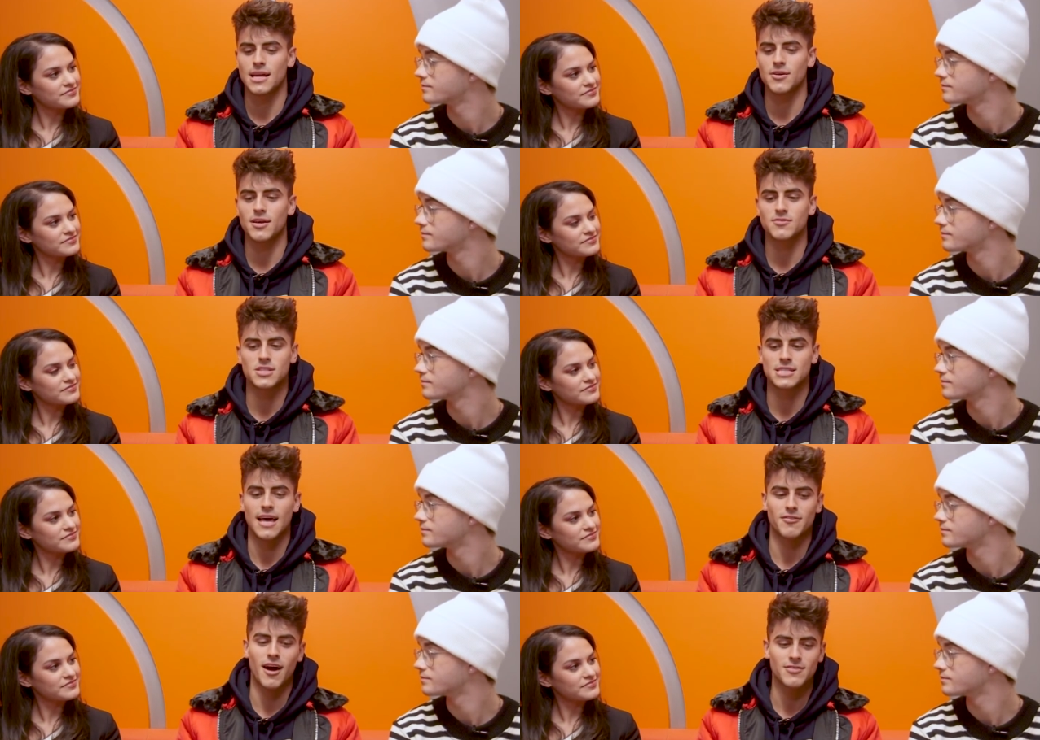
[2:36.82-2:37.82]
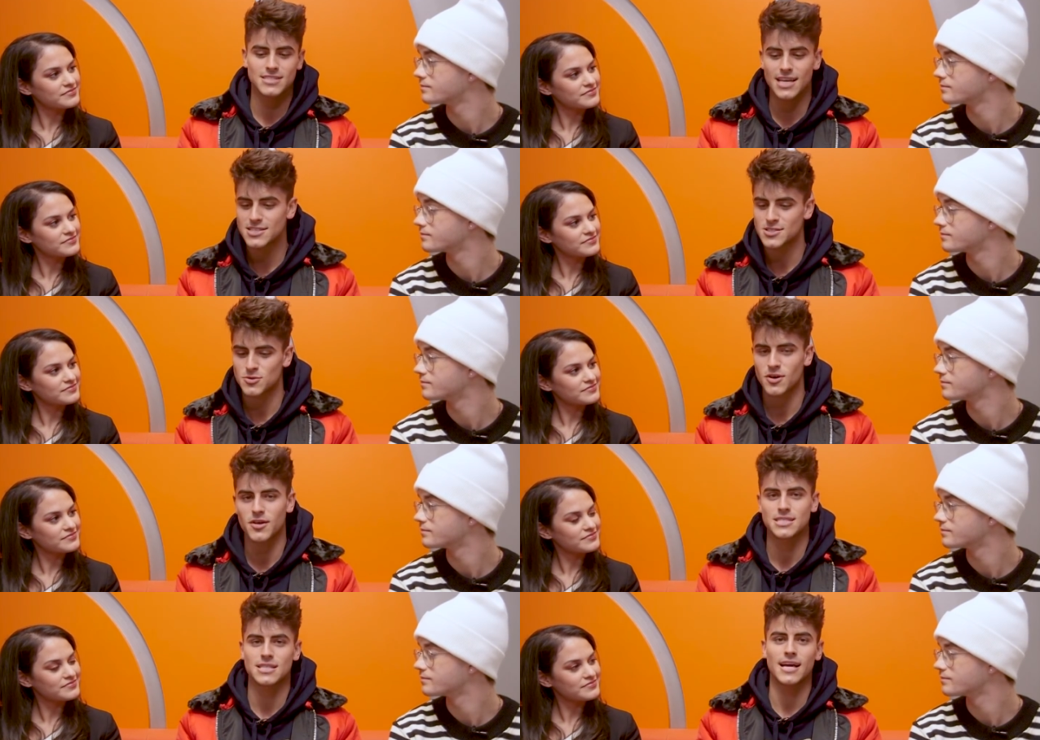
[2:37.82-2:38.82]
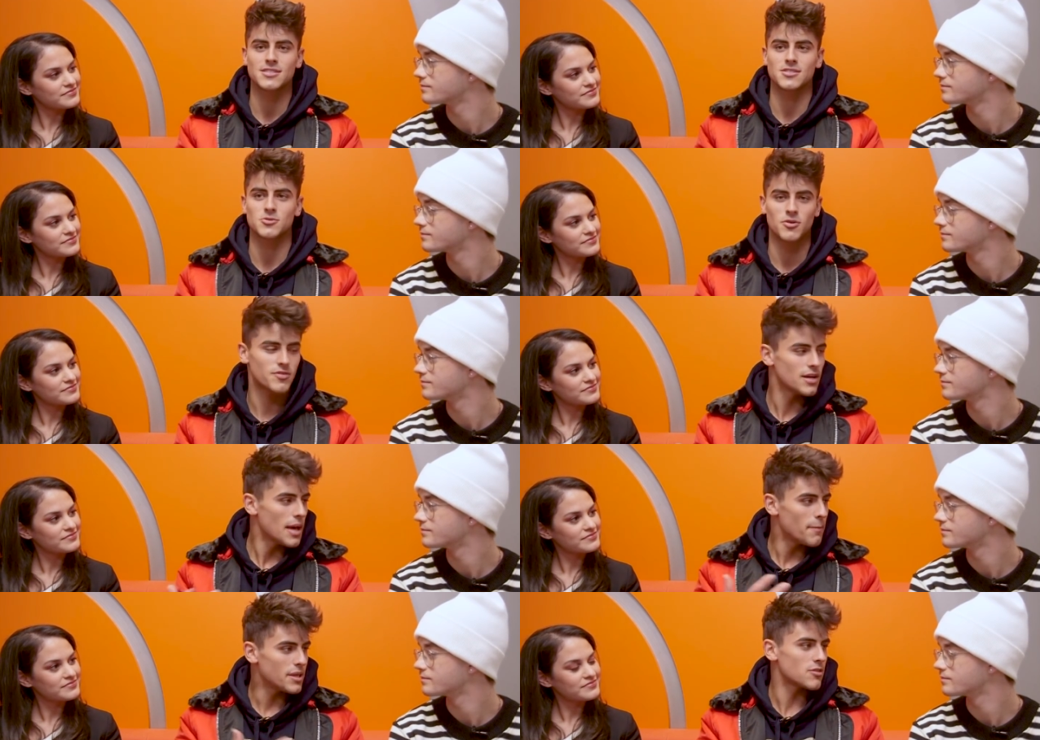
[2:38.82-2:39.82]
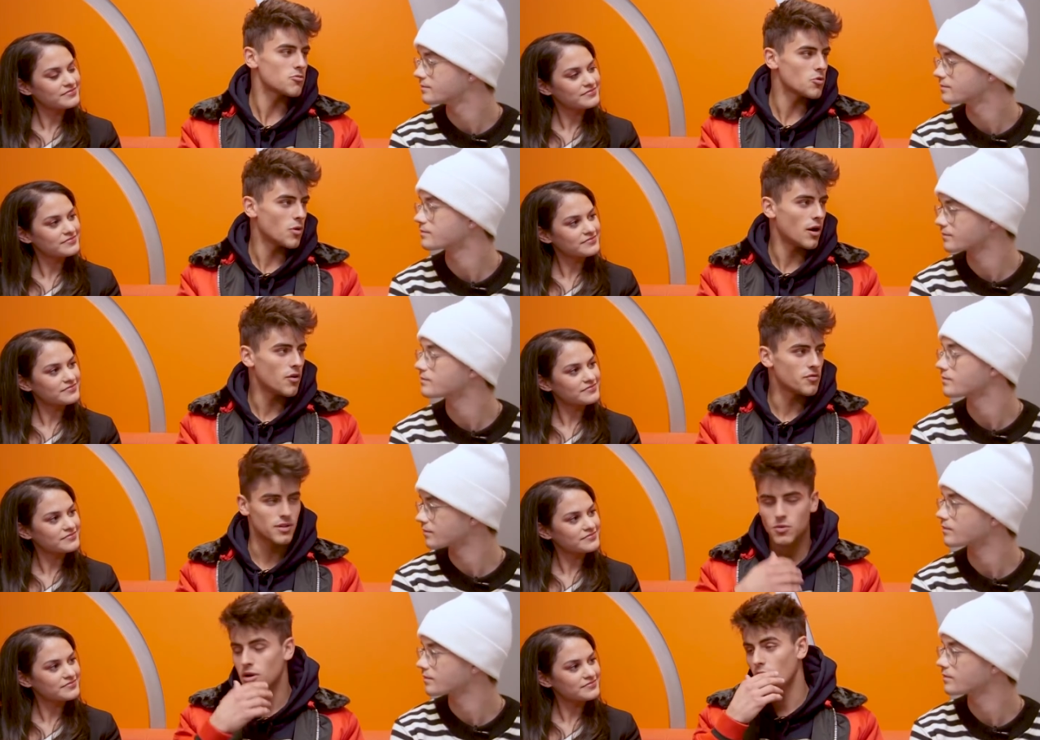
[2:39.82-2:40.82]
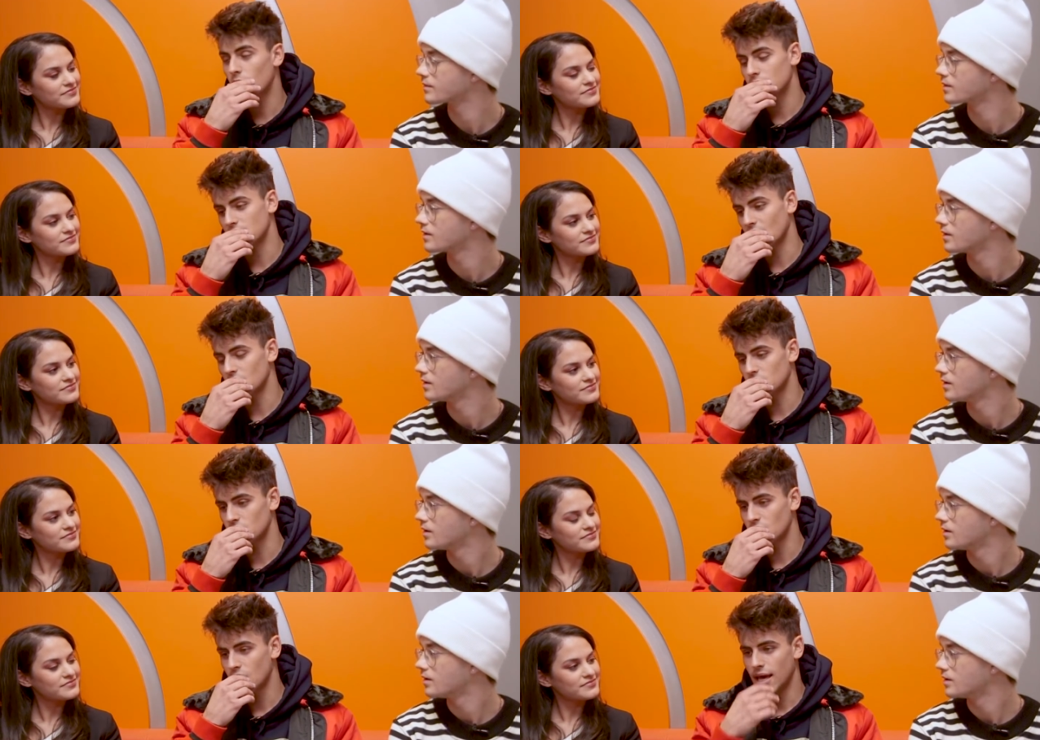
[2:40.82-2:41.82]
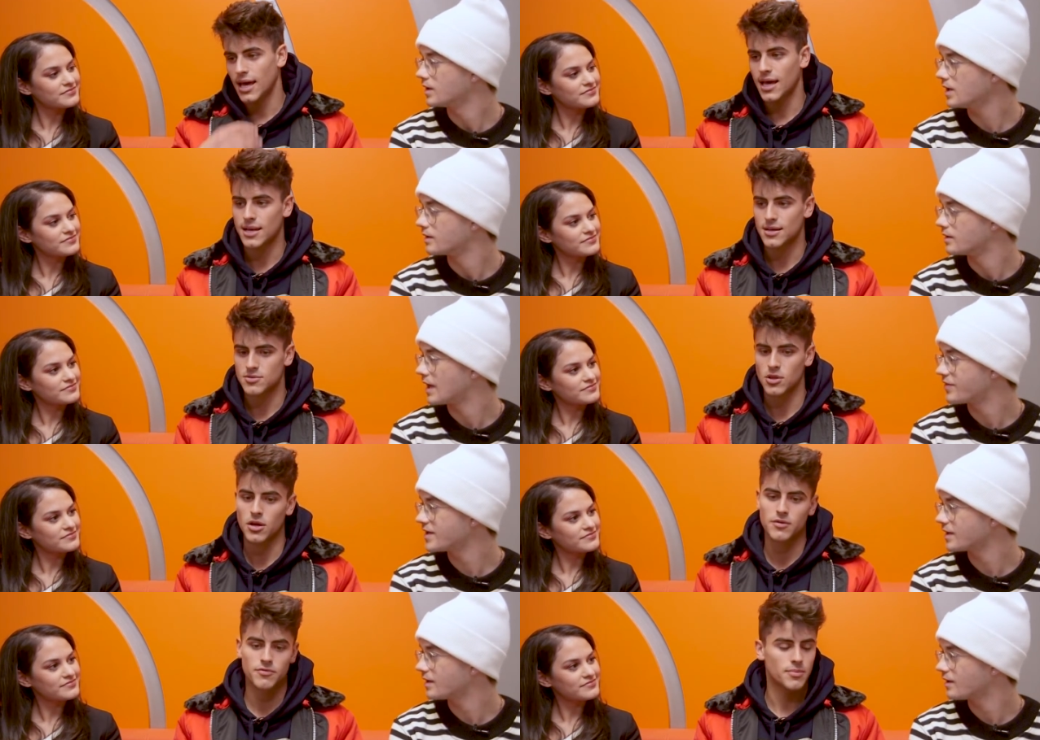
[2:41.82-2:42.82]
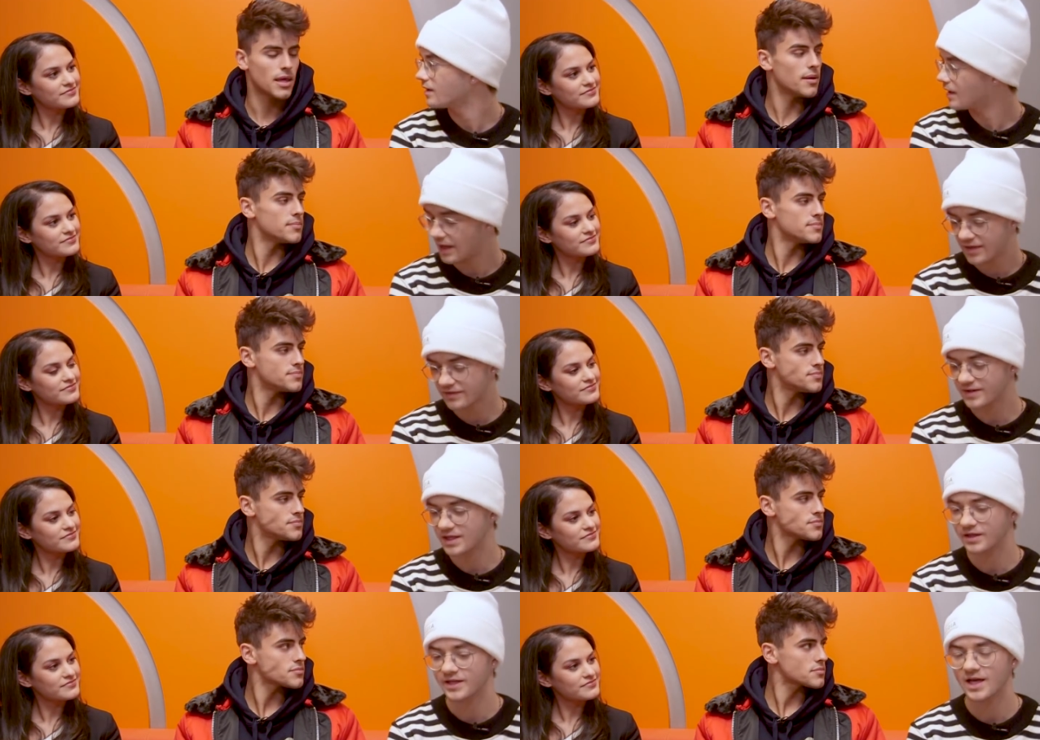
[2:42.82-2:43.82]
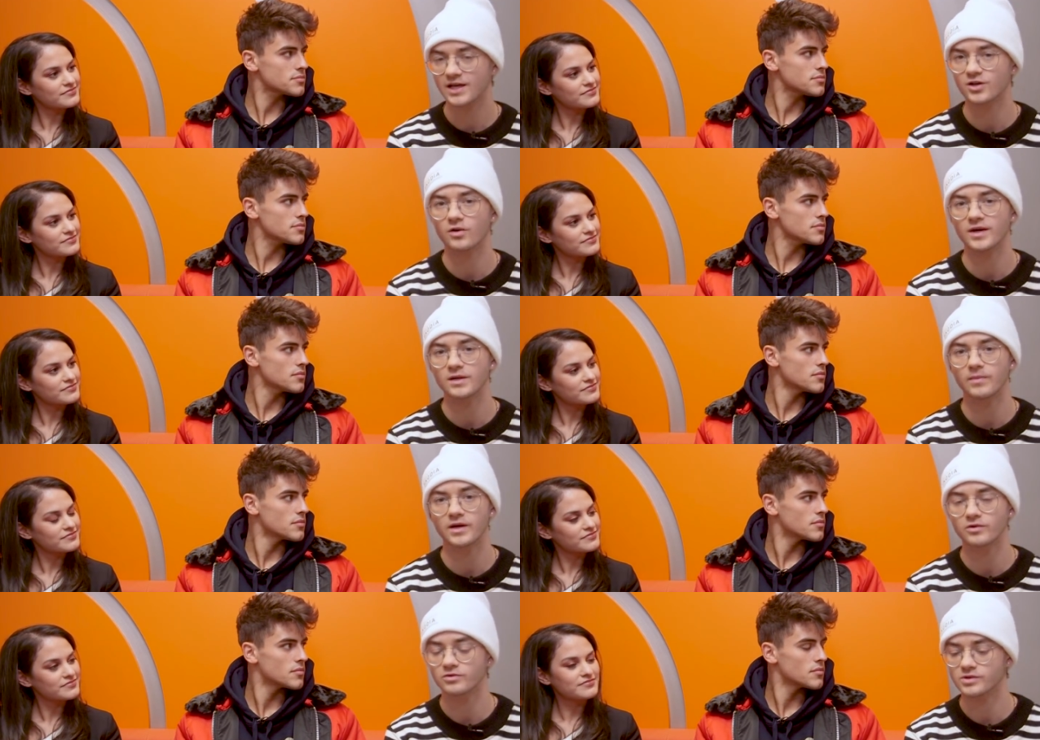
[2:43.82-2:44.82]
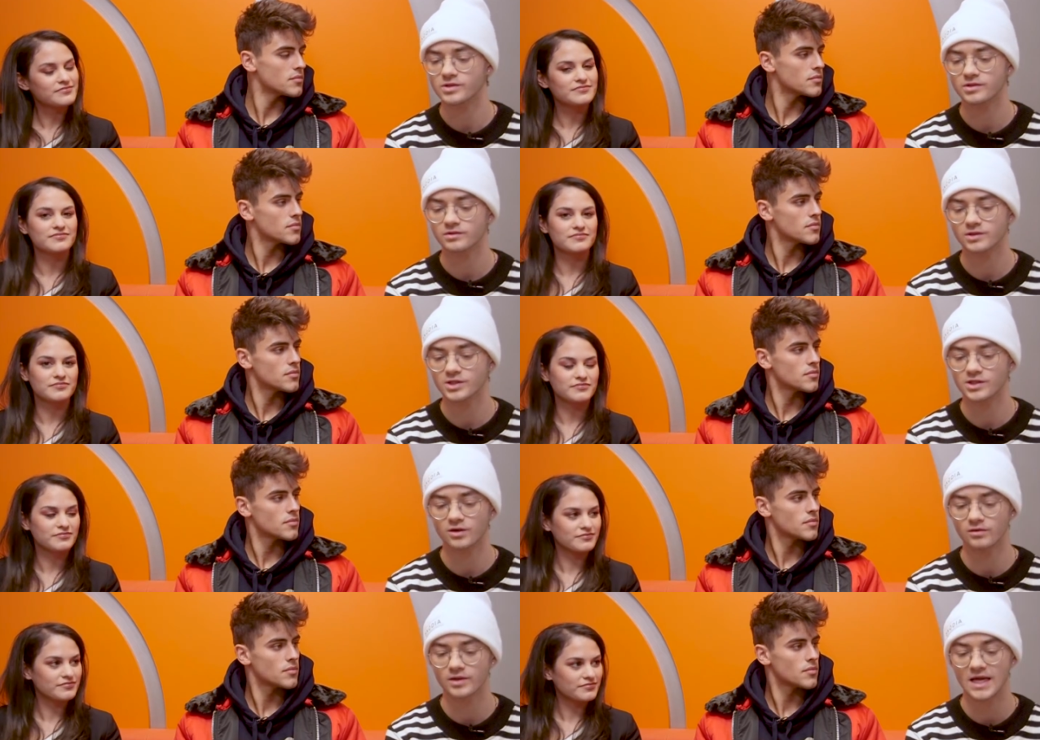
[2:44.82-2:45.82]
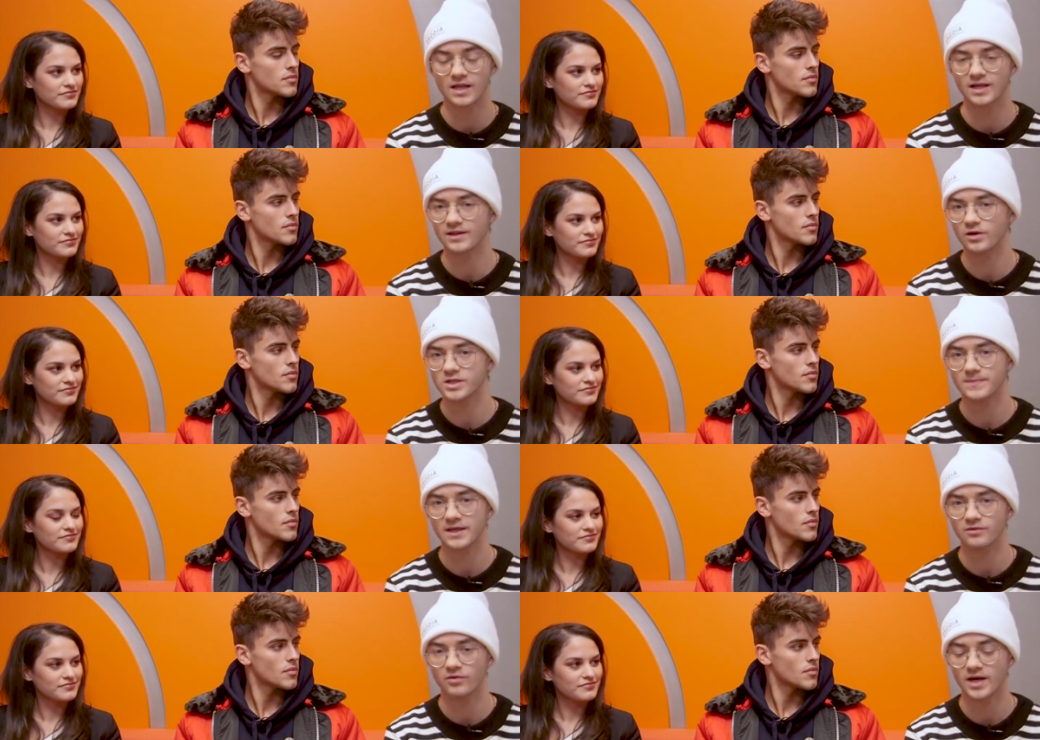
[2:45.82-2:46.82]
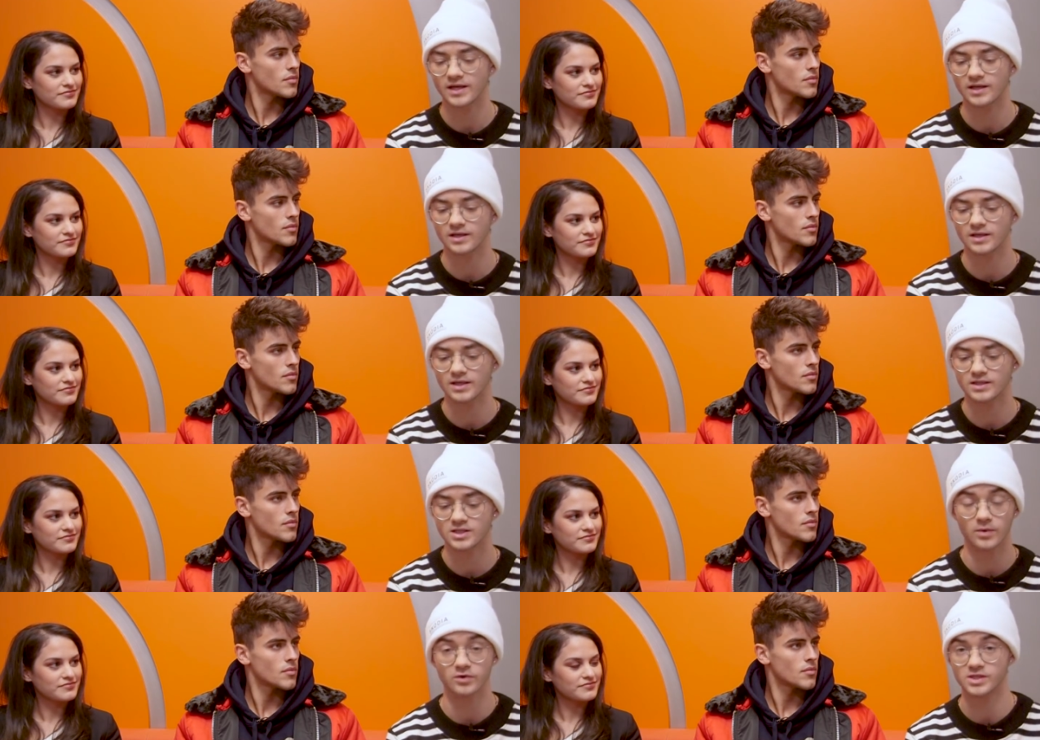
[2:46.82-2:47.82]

Speaker 1: and I would love to just have conversations with all these legends who have been through what hopefully we're going to go through
Speaker 2: yeah, and, and I learn think, from them. I think at the end of the day, you know, anybody who's just, you know, killing it in their respective right and is someone